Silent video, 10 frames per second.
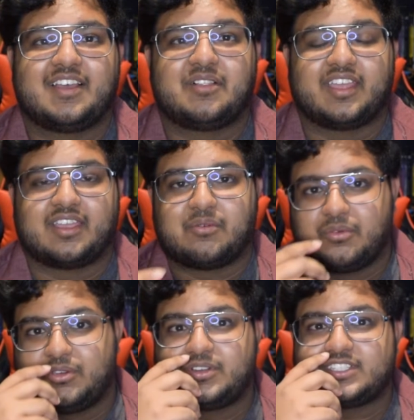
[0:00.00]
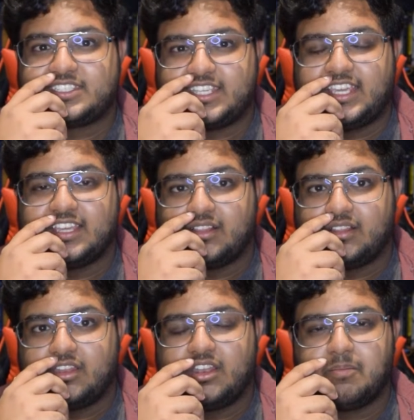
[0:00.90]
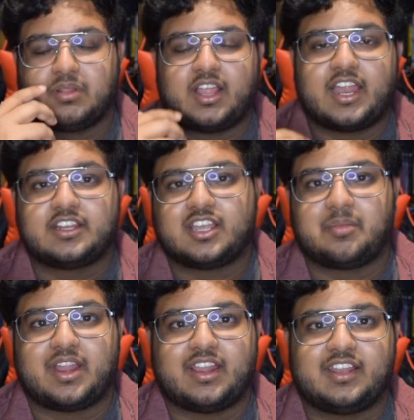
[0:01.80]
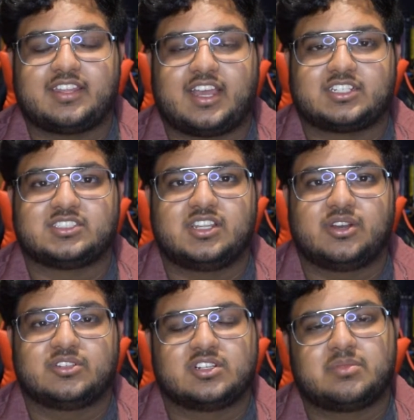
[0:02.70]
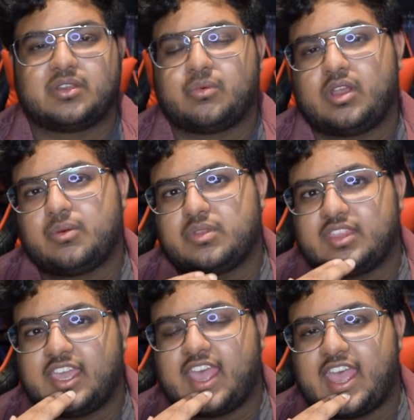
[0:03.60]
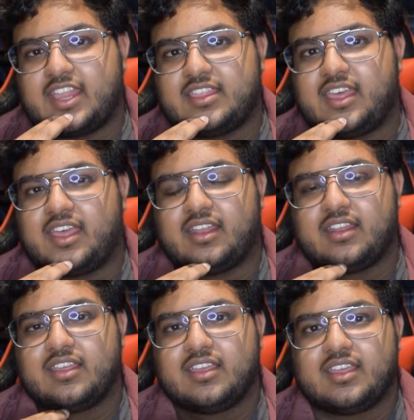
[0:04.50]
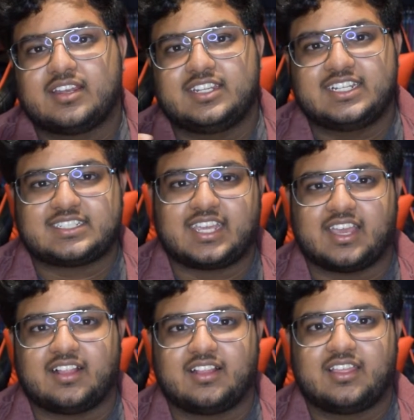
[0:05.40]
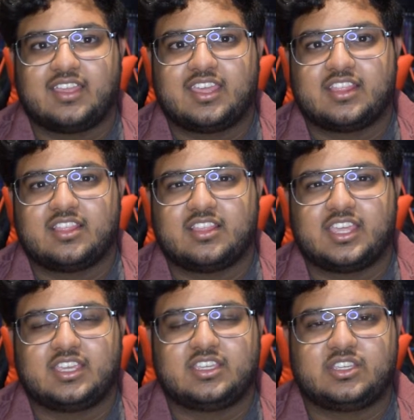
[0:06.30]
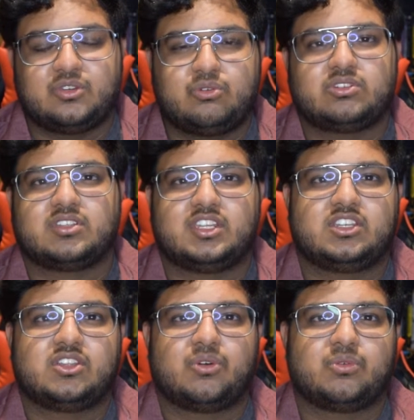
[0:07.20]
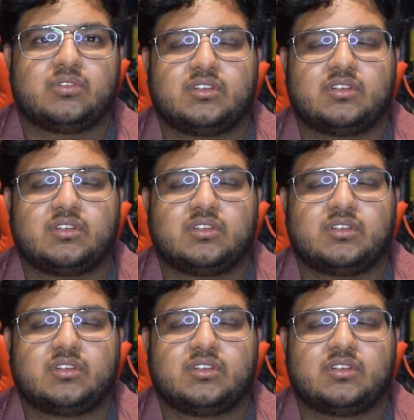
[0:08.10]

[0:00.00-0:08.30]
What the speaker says: Like you could see blood coming out of Natasha's nose, and I'm like, why would they add that detail? They usually don't